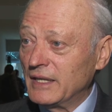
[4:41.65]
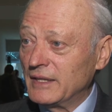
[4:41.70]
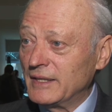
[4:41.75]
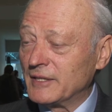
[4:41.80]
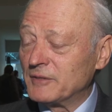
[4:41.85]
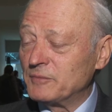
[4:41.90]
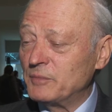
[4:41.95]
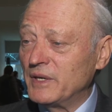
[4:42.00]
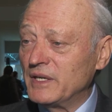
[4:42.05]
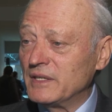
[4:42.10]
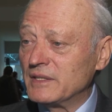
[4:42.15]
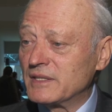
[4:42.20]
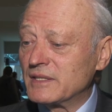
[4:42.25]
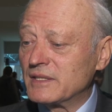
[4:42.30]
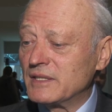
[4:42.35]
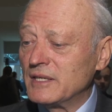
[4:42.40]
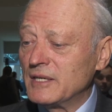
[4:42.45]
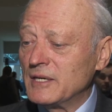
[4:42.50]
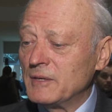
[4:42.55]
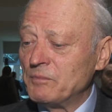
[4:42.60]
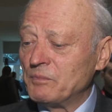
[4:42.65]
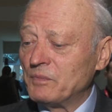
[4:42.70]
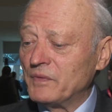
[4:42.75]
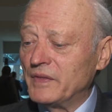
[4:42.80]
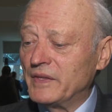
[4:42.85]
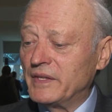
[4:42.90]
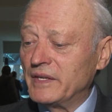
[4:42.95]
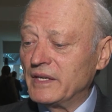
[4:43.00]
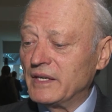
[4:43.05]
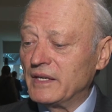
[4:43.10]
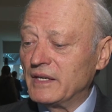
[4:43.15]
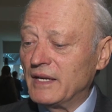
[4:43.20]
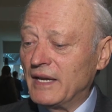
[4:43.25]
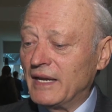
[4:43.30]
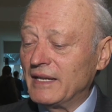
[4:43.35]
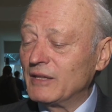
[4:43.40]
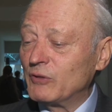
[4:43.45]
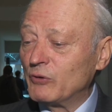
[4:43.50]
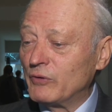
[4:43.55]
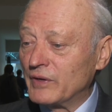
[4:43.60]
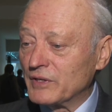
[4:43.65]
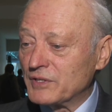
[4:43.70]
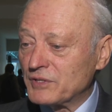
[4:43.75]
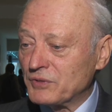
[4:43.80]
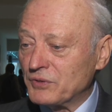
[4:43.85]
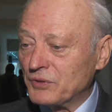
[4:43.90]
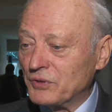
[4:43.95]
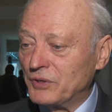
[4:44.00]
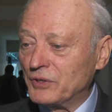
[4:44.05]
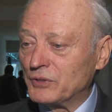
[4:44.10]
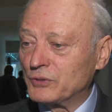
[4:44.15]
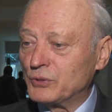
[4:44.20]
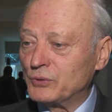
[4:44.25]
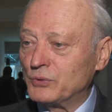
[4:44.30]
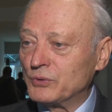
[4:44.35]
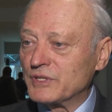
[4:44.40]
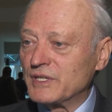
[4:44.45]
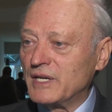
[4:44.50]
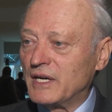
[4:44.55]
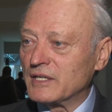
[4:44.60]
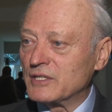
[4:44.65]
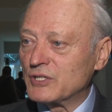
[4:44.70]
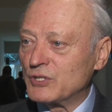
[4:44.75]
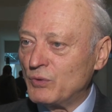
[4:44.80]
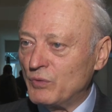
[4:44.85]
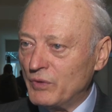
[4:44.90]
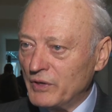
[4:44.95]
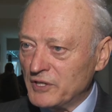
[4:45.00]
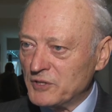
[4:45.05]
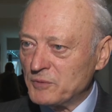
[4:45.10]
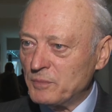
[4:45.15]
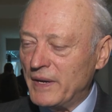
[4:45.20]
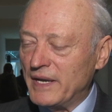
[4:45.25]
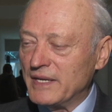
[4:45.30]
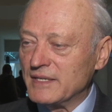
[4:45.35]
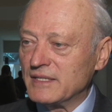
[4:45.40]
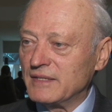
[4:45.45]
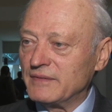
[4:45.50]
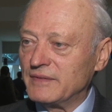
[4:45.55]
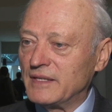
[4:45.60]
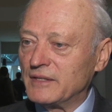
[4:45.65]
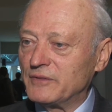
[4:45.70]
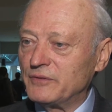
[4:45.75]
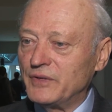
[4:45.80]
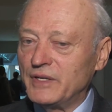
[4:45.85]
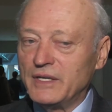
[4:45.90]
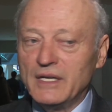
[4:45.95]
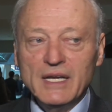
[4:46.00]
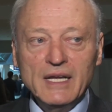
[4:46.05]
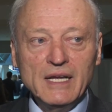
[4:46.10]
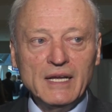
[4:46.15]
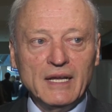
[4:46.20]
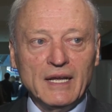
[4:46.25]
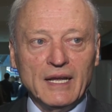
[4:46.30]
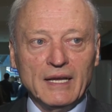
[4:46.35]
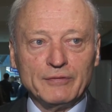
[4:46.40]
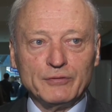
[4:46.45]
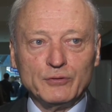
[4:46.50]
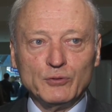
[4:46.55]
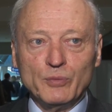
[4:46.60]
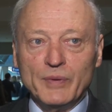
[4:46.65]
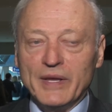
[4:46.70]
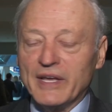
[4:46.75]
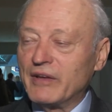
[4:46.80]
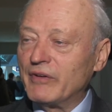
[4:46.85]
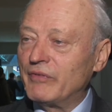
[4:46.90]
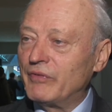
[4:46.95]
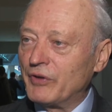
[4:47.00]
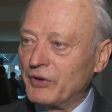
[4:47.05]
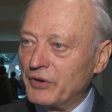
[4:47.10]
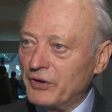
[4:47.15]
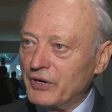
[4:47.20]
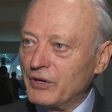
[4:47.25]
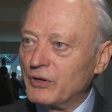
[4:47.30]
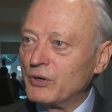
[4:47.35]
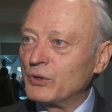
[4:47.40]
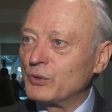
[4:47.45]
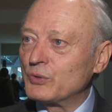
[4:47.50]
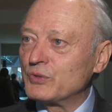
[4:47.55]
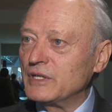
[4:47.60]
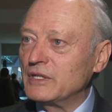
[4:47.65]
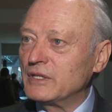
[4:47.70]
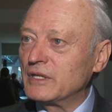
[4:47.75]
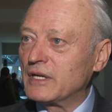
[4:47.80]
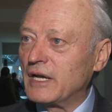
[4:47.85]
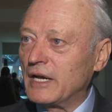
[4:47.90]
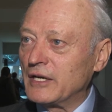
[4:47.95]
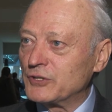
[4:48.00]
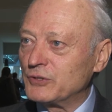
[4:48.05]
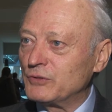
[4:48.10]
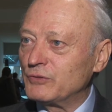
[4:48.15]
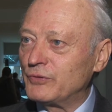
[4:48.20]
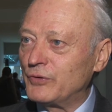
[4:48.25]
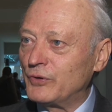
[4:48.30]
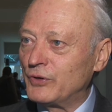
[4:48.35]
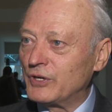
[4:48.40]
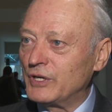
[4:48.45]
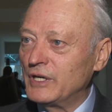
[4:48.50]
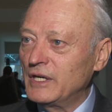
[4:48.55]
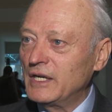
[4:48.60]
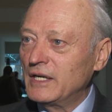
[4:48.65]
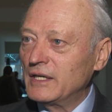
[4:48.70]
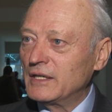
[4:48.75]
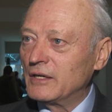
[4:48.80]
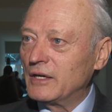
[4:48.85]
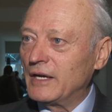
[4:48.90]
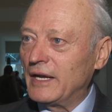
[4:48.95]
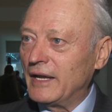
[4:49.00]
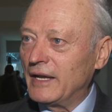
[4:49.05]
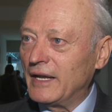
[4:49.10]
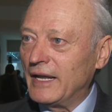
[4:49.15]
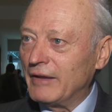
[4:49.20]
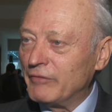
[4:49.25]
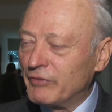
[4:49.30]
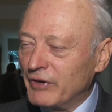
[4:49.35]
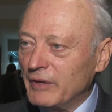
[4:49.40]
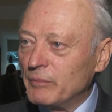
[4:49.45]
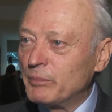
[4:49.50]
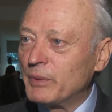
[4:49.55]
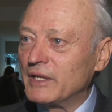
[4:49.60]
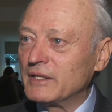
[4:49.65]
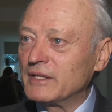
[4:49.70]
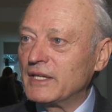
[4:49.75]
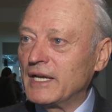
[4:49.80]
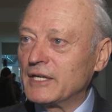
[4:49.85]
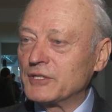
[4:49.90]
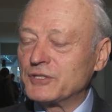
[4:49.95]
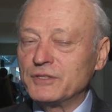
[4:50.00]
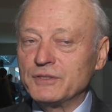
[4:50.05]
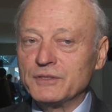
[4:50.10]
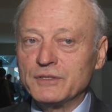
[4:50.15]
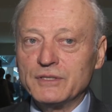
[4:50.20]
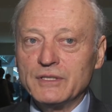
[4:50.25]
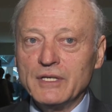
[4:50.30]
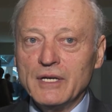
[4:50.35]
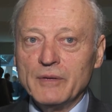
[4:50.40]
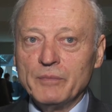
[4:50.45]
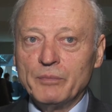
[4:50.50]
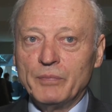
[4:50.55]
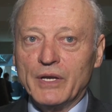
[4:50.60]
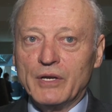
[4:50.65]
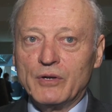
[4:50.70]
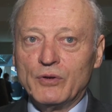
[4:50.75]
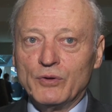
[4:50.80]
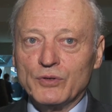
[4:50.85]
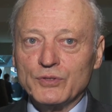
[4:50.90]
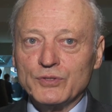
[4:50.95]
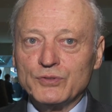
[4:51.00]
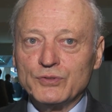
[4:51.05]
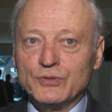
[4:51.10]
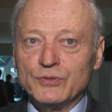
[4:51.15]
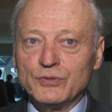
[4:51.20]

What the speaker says: That means the endovascular tools are so expensive that we have to make a very rigorous indication for every implantations, because